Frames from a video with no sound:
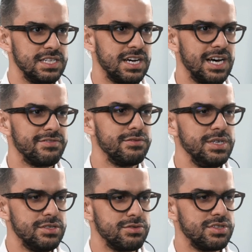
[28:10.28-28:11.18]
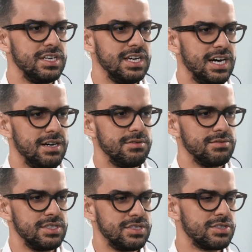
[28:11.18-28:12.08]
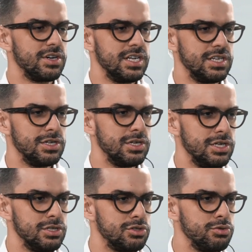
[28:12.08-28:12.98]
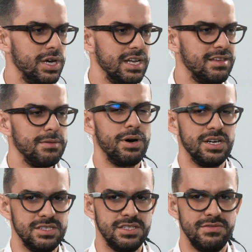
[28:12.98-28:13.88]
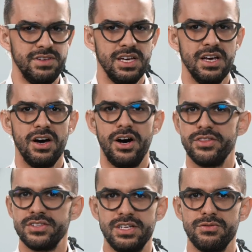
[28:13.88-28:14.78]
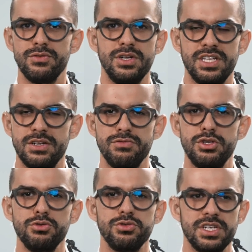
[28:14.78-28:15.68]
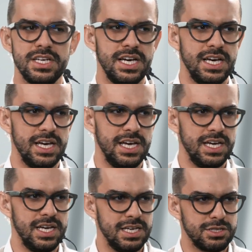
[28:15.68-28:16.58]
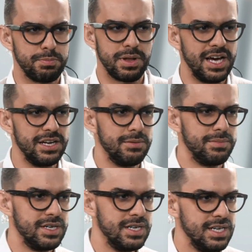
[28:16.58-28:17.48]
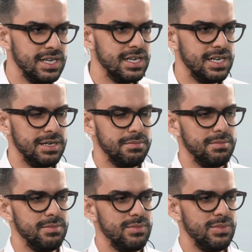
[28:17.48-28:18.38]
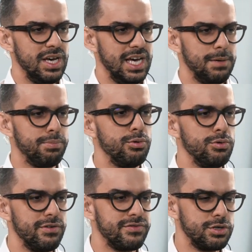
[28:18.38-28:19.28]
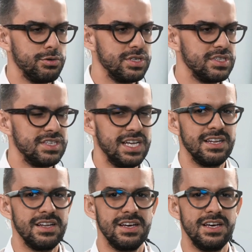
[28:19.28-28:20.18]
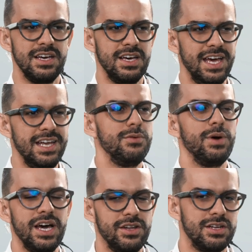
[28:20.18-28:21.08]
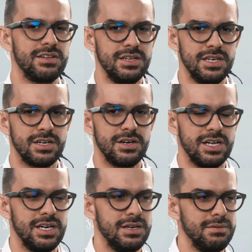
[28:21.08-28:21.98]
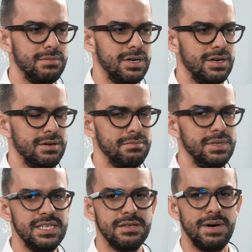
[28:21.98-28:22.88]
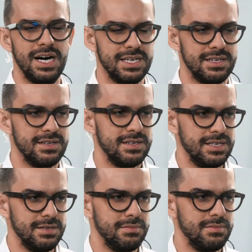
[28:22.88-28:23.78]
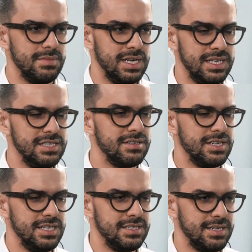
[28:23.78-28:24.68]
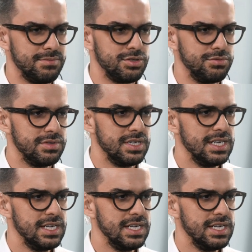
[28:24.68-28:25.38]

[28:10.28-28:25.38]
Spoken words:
it's hard for me to see how this is going to do anything positively other than reducing a supply number at a pool of tokens that anyway are not gonna meet the market, at least not anytime soon.